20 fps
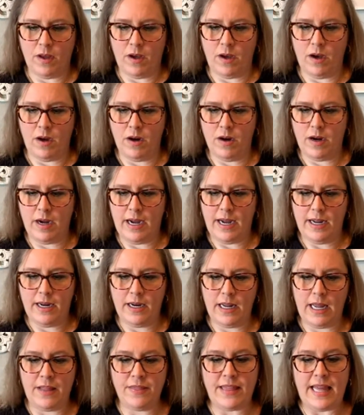All right.
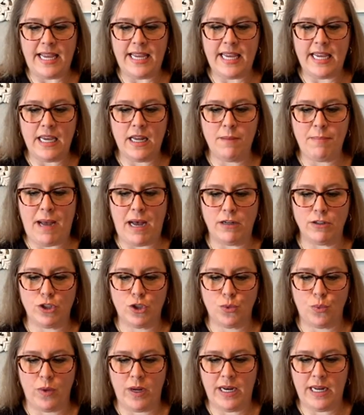And thinking in about
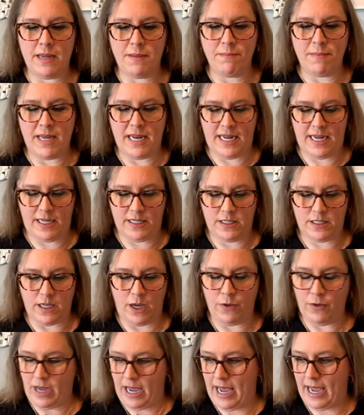20 minutes.
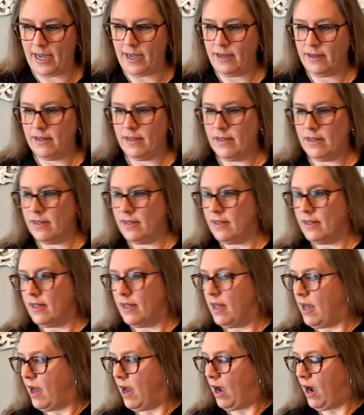Okay.
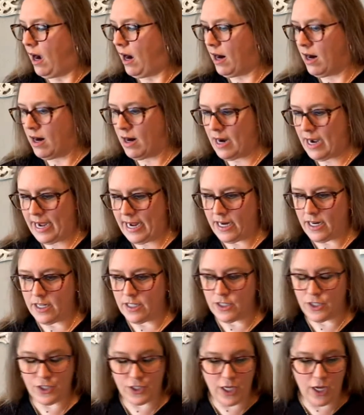All right.
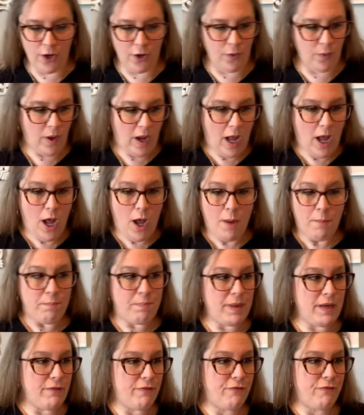So
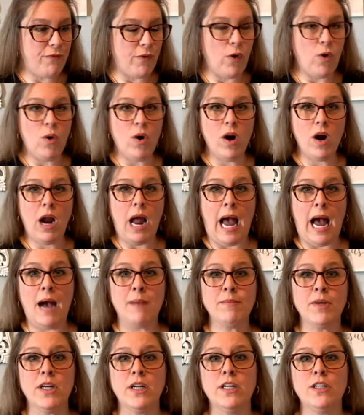before
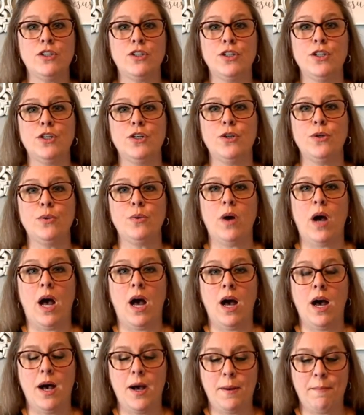I'm going to do
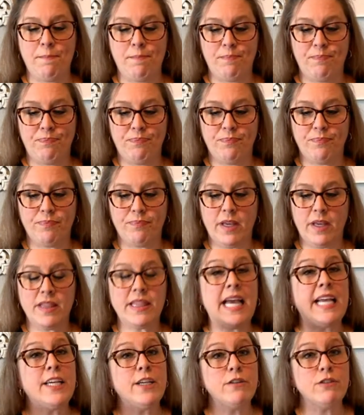um,
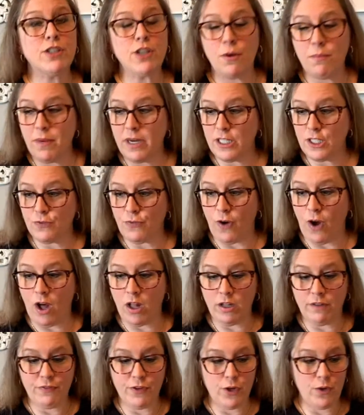thank you so much for all
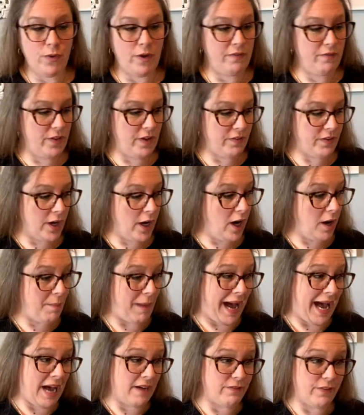of you who have come.
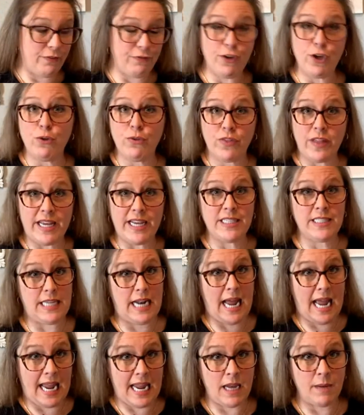I have a few things that
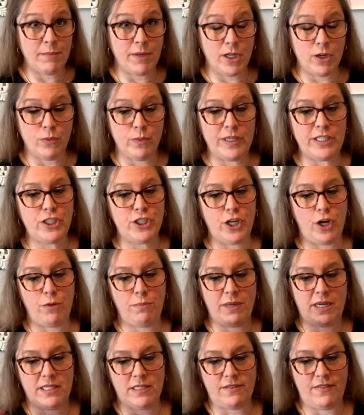I am going to reshow
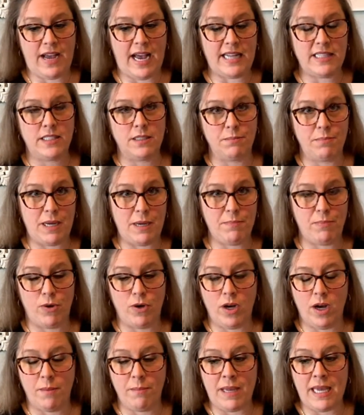because I've had some people
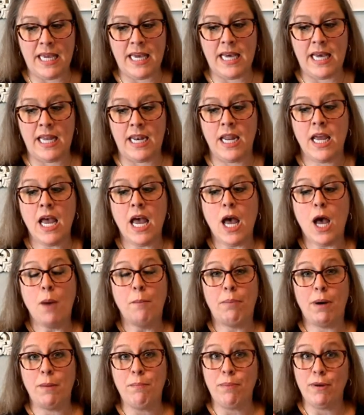come in.
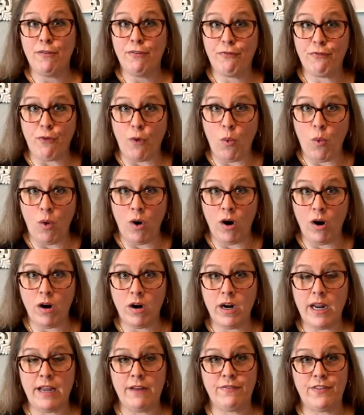But before,
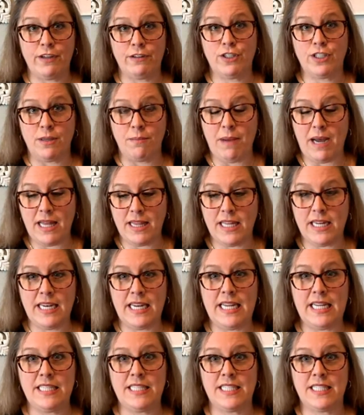if there's somebody that
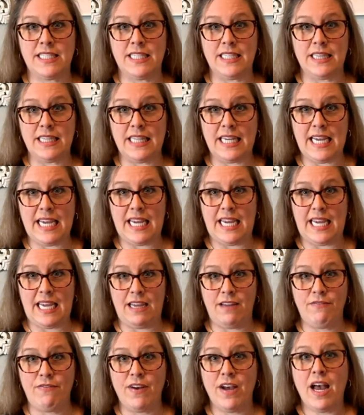needs to
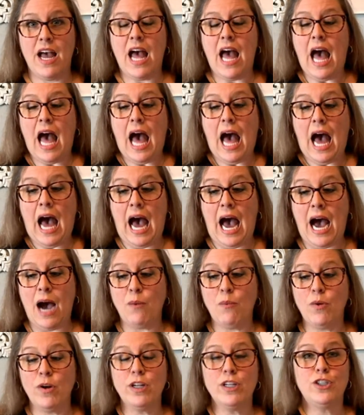leave, I
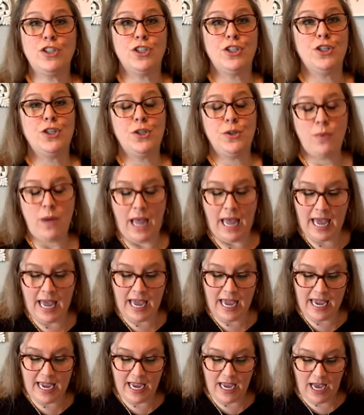want to do
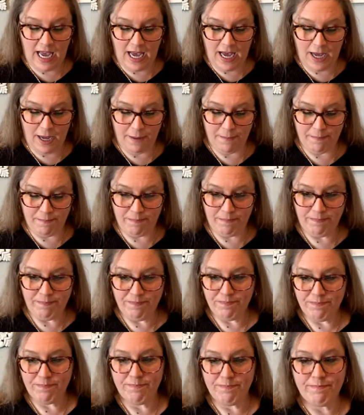a um,
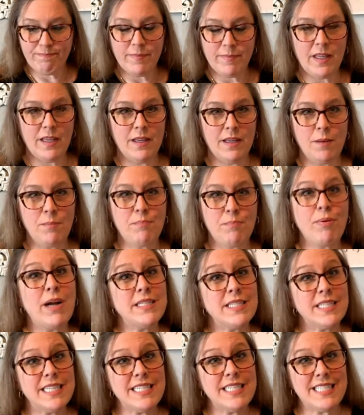
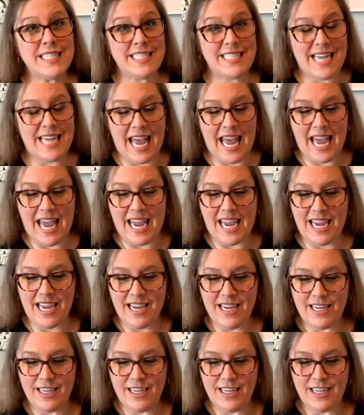President's Day